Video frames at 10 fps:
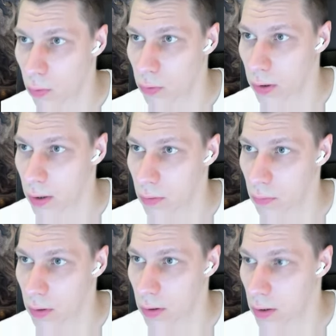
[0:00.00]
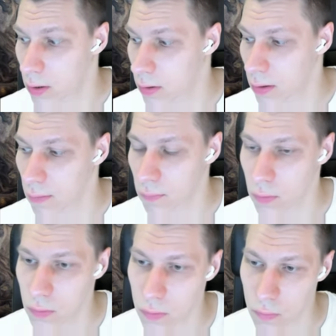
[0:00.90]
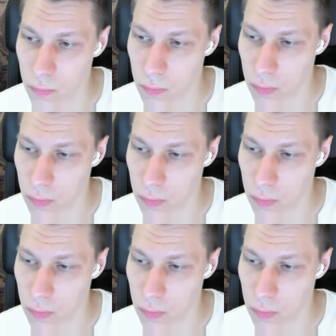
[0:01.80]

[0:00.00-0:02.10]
all now, and I want to